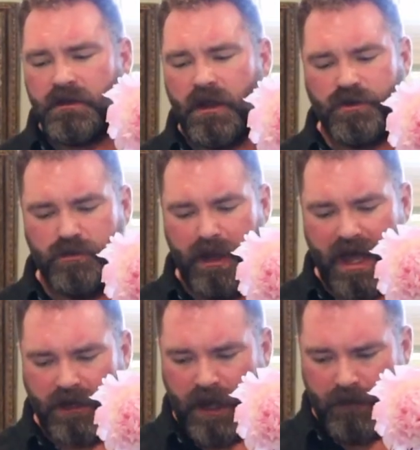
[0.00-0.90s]
Not too
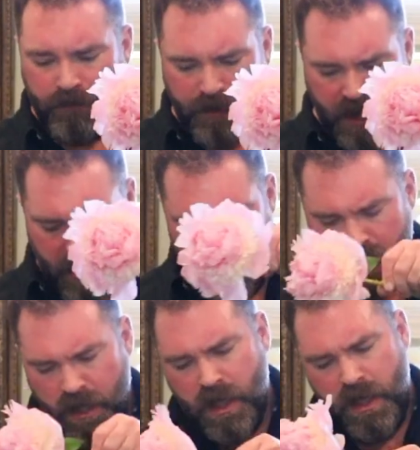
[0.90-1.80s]
bad, huh?
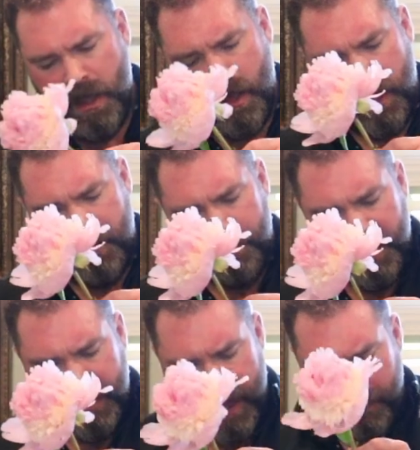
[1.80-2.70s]
I
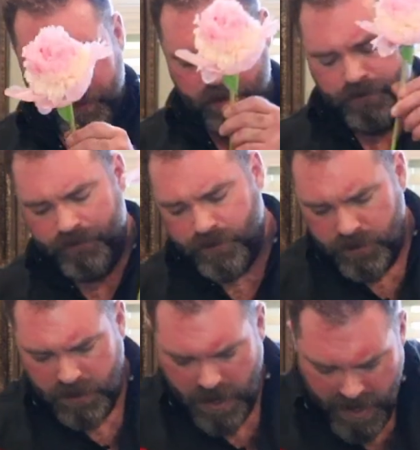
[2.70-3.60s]
pick it up
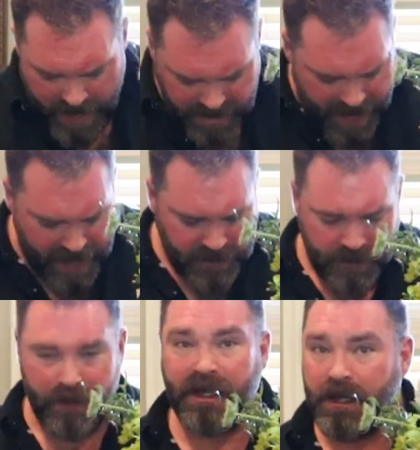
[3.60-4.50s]
and add it to my